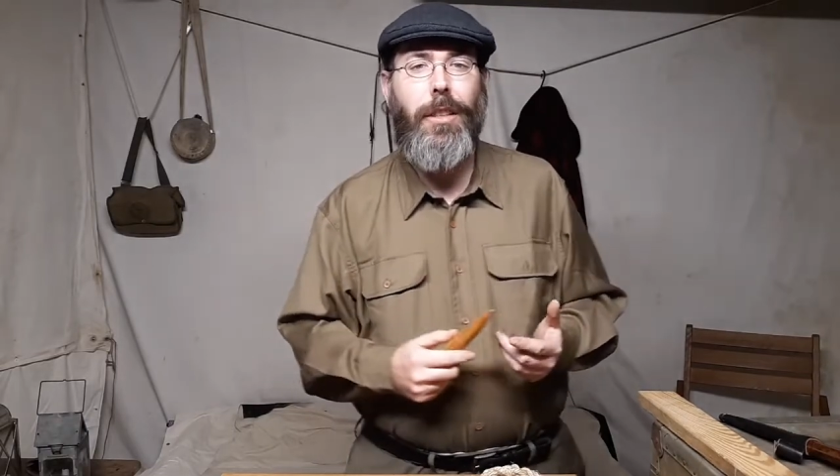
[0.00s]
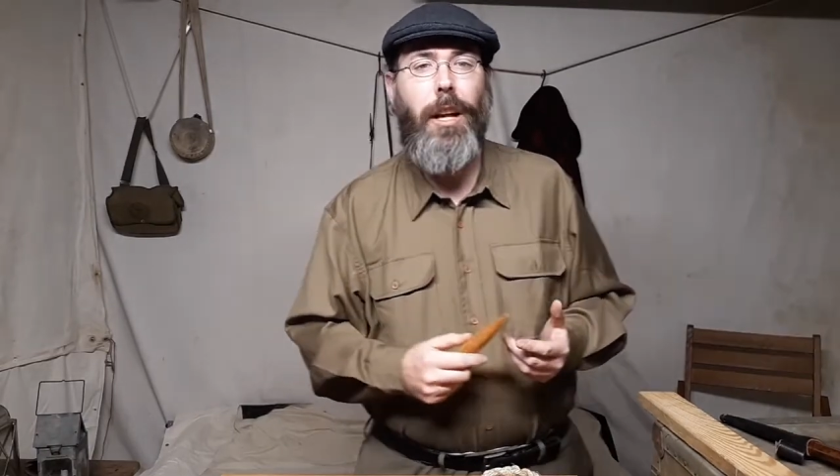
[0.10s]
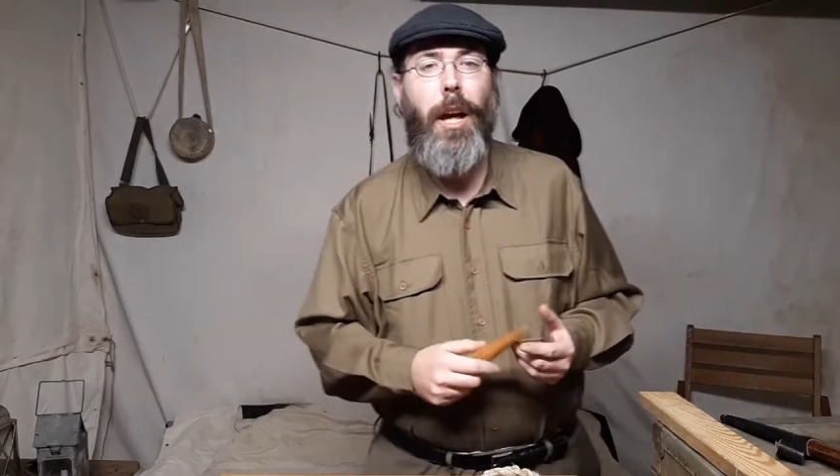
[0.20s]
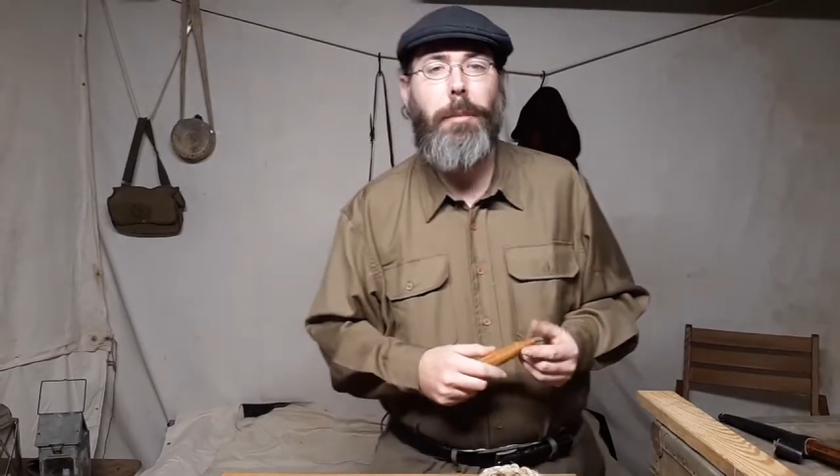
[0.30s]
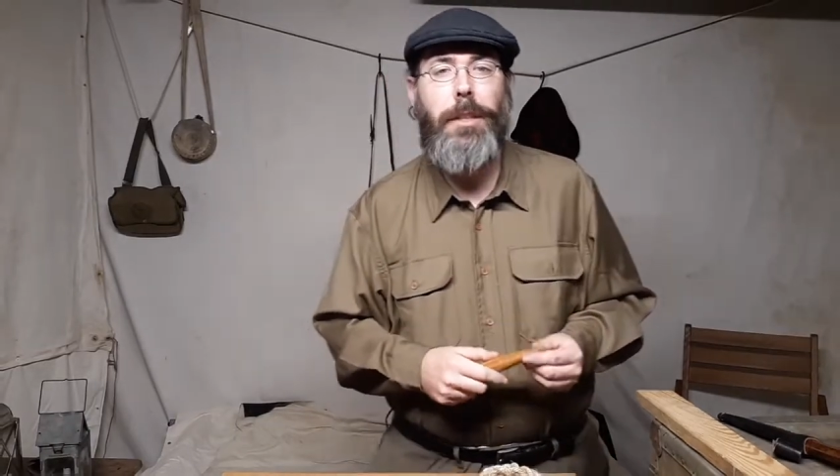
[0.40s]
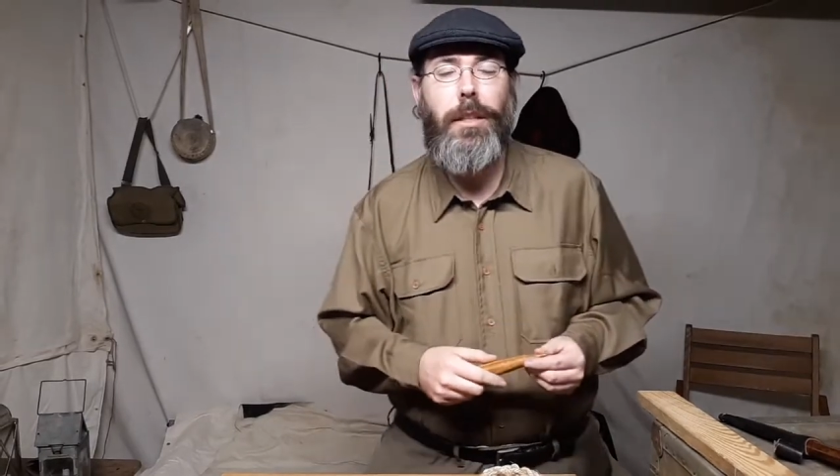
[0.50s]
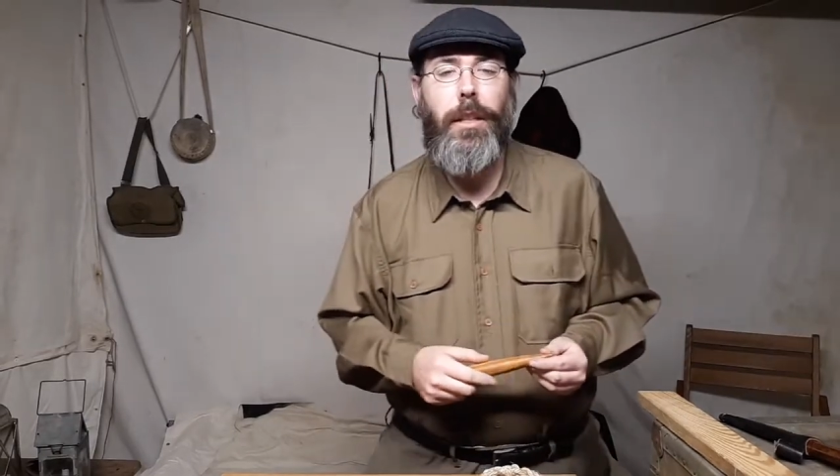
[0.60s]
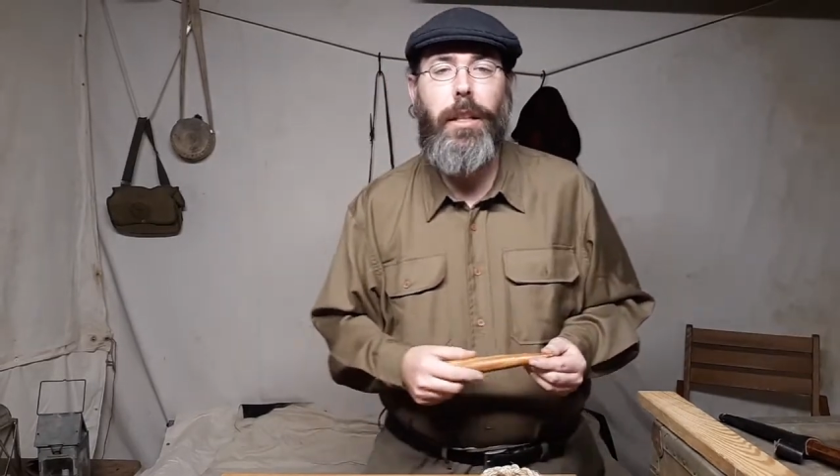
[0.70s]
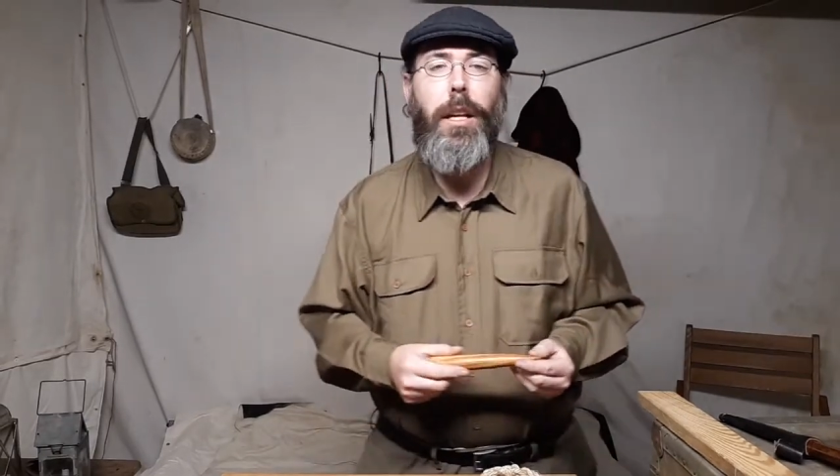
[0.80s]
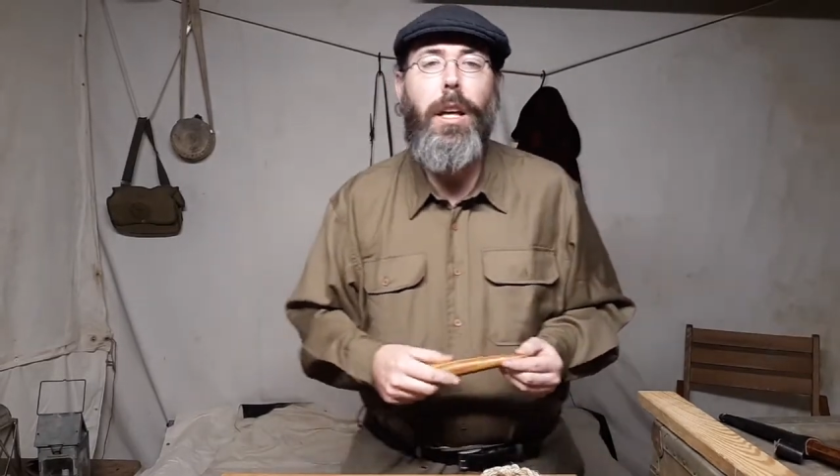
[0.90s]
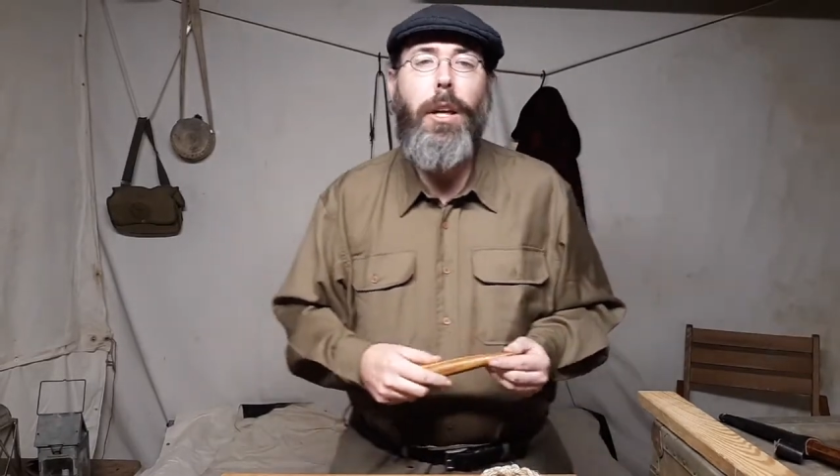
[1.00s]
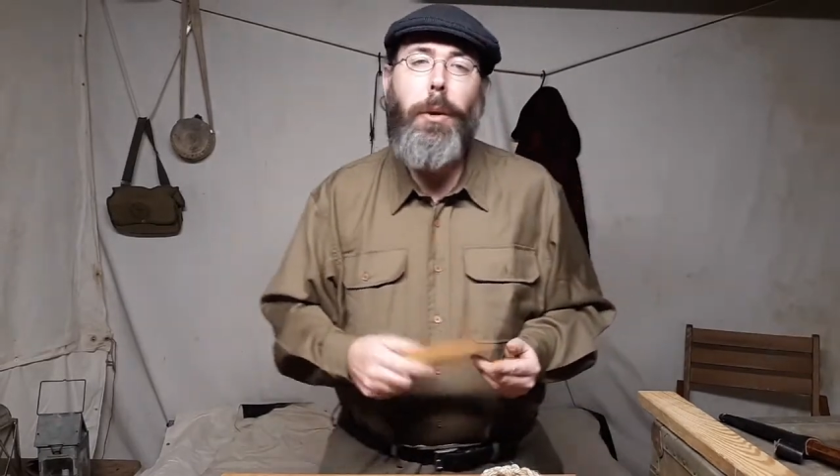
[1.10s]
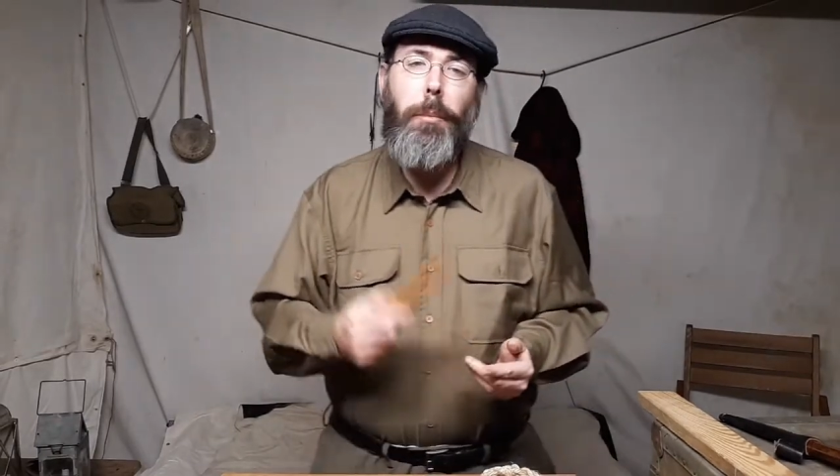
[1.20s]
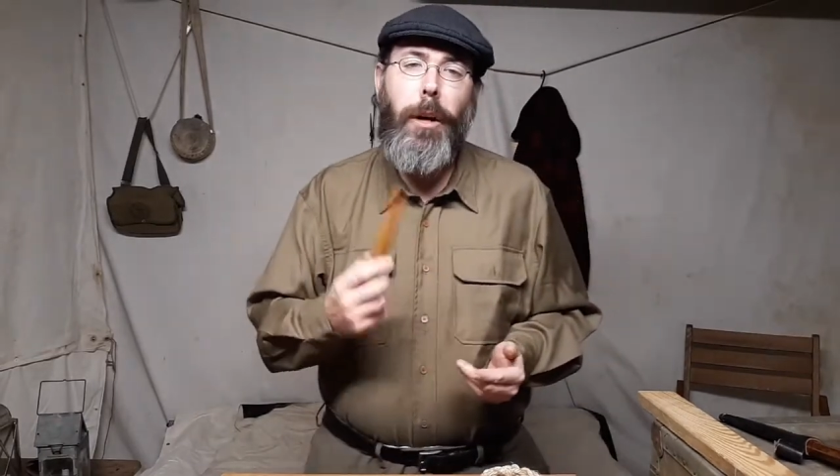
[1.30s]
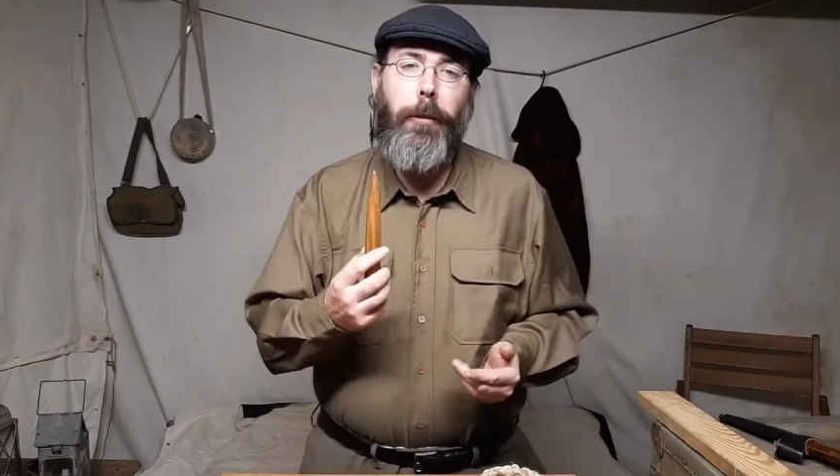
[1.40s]
synonymously,
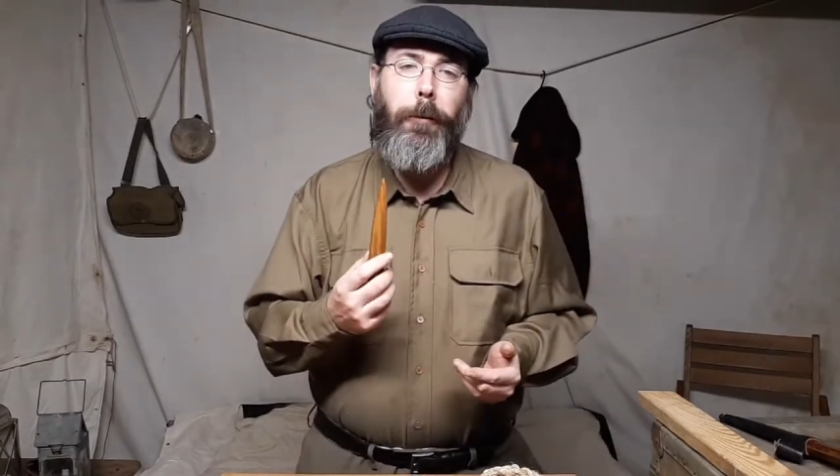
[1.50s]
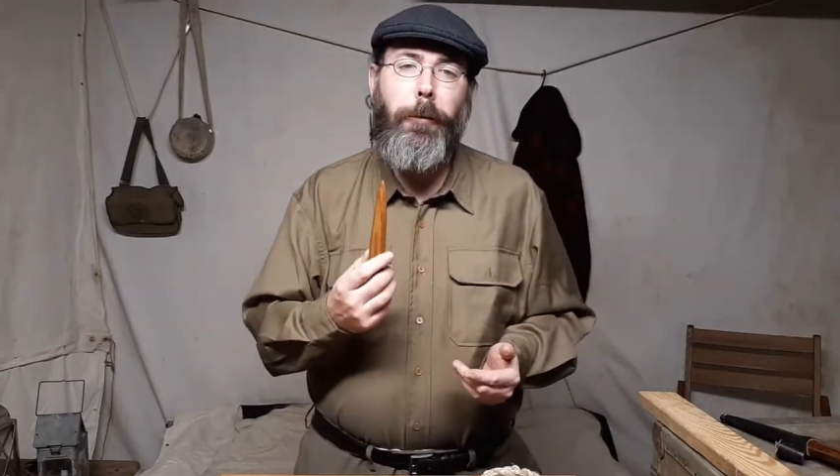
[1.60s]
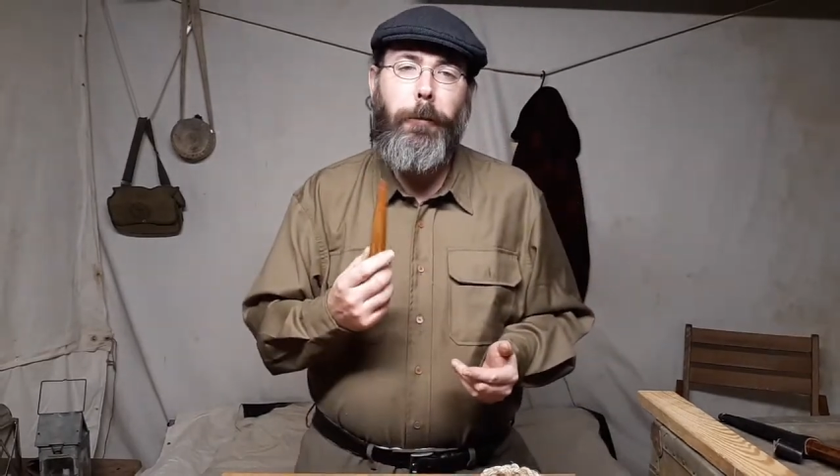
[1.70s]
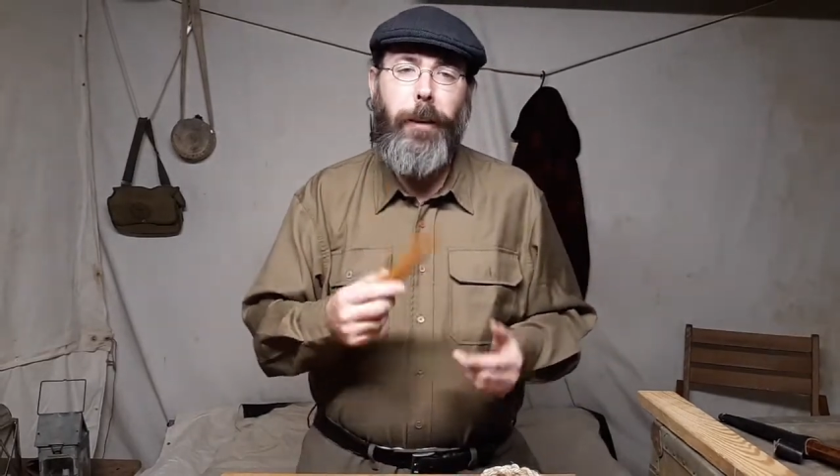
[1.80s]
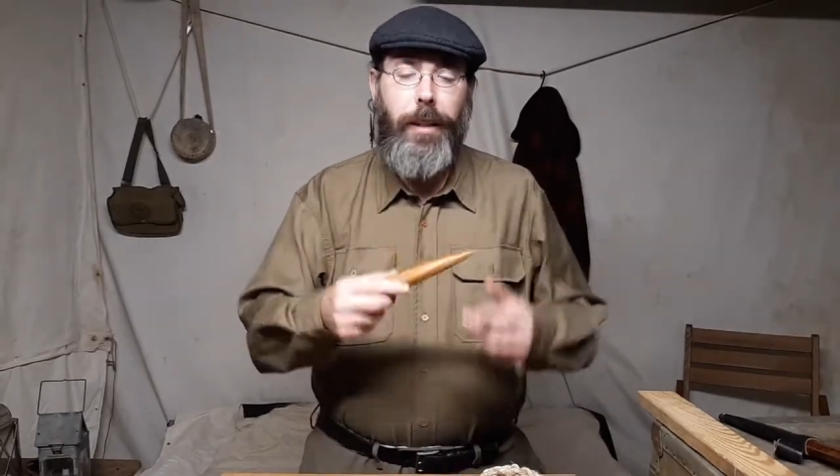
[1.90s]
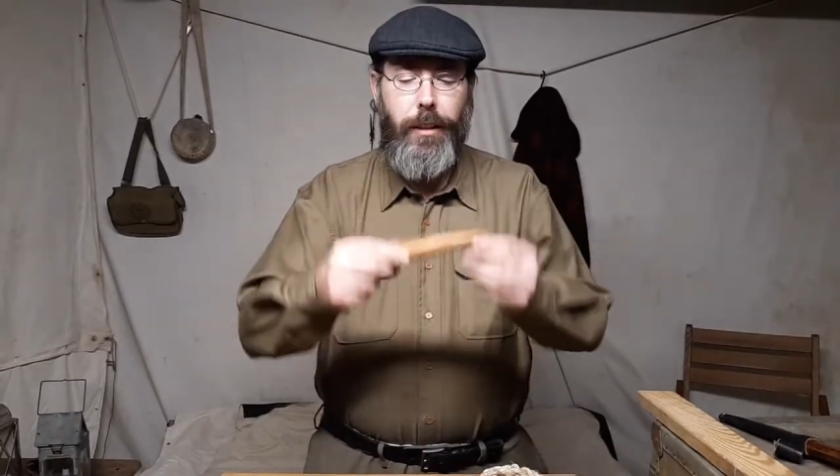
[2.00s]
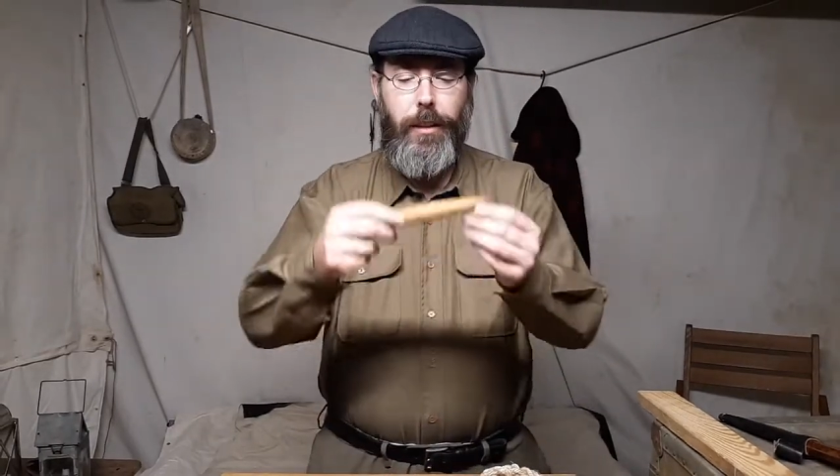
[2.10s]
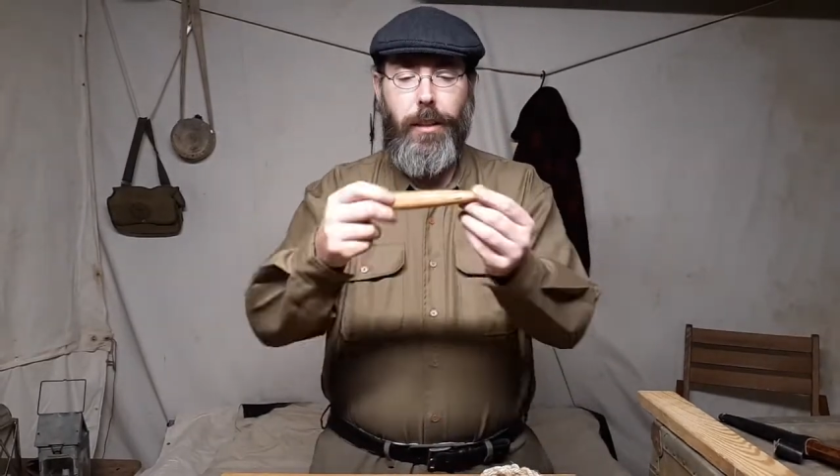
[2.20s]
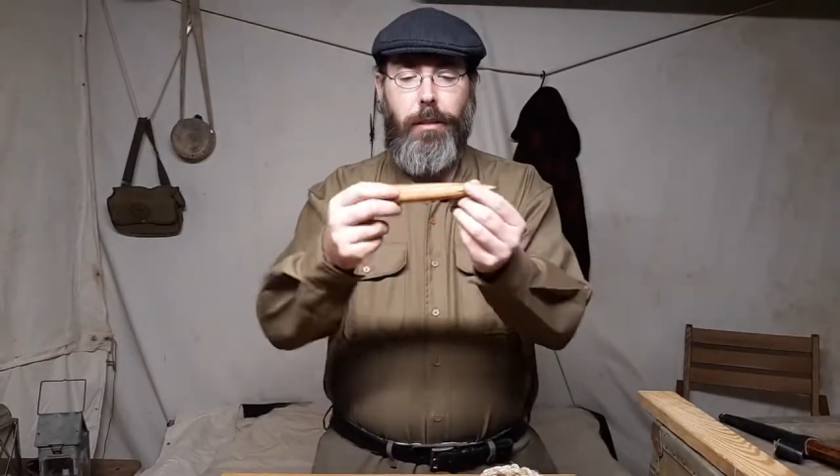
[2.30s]
but fids